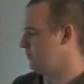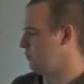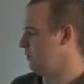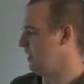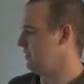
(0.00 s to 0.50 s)

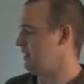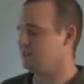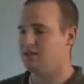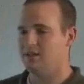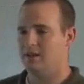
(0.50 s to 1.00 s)
we'll let that
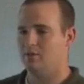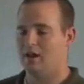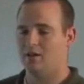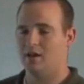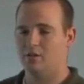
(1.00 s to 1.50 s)
sit at
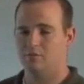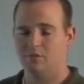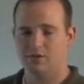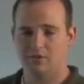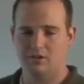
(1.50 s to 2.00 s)
around
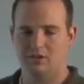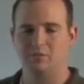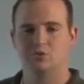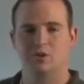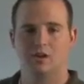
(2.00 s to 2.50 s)
150, in
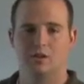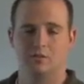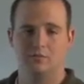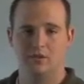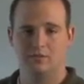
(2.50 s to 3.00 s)
between
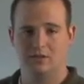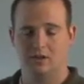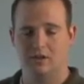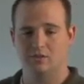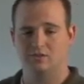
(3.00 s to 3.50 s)
150 and
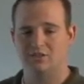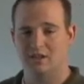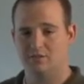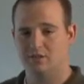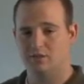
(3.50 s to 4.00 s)

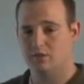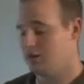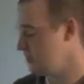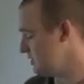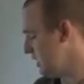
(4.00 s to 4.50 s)
170
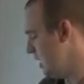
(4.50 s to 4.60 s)
degrees